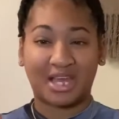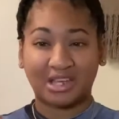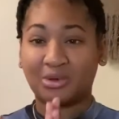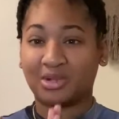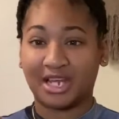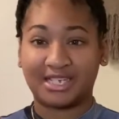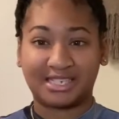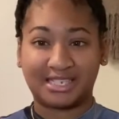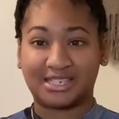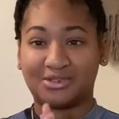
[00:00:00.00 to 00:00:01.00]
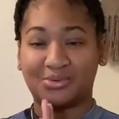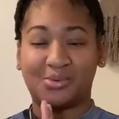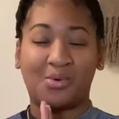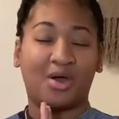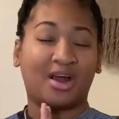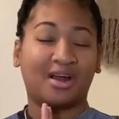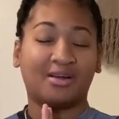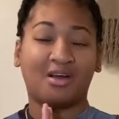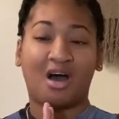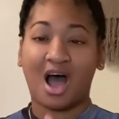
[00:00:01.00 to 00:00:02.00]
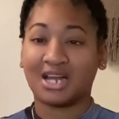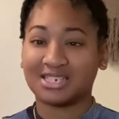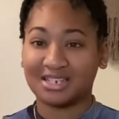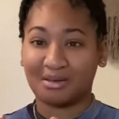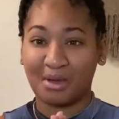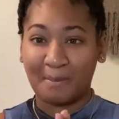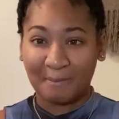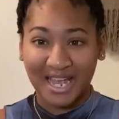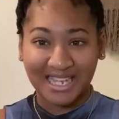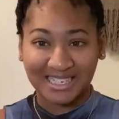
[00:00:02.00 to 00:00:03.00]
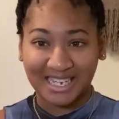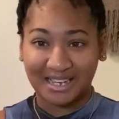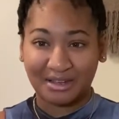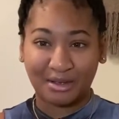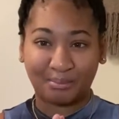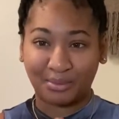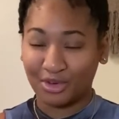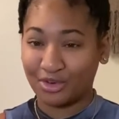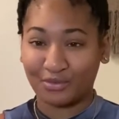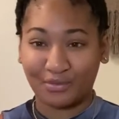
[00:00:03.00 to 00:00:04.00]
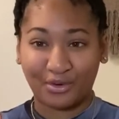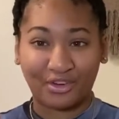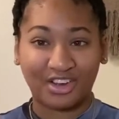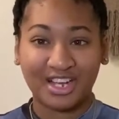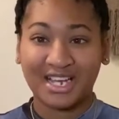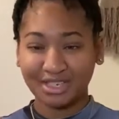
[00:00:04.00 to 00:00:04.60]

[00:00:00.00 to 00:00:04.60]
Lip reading: Thank you, Alexis. You were awesome, amazing, beautiful.